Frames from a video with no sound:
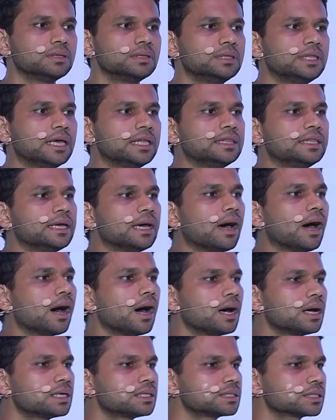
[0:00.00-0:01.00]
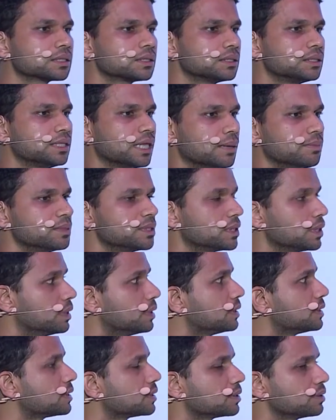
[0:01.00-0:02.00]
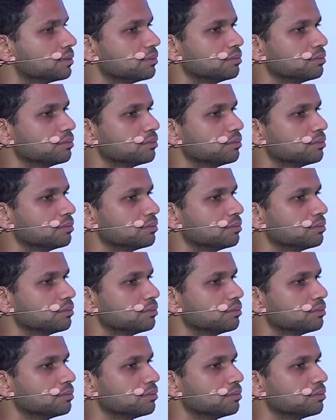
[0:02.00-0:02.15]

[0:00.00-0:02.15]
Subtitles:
that they ask themselves